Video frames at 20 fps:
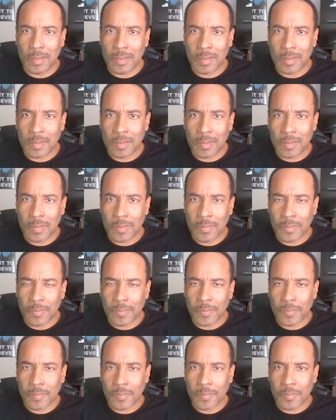
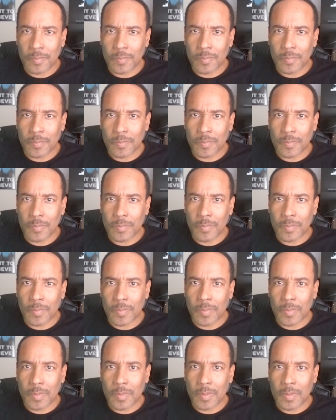
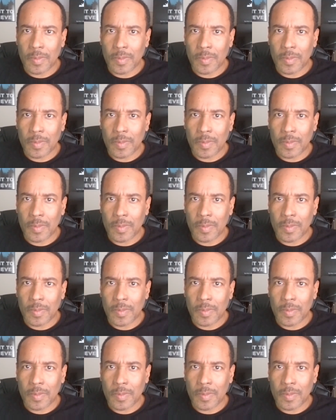Nothing is said.